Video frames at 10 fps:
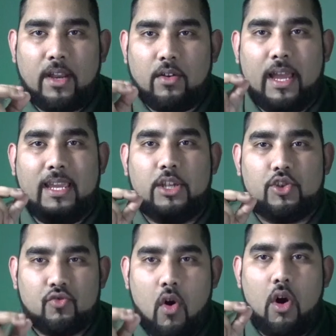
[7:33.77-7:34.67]
a
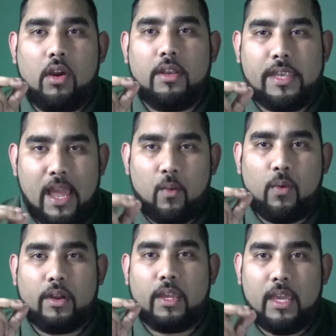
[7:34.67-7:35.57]
strong network
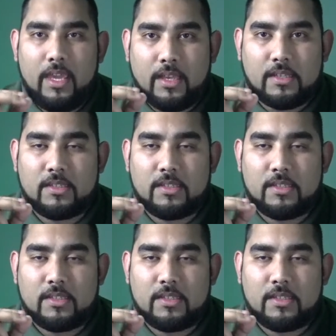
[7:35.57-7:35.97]
is.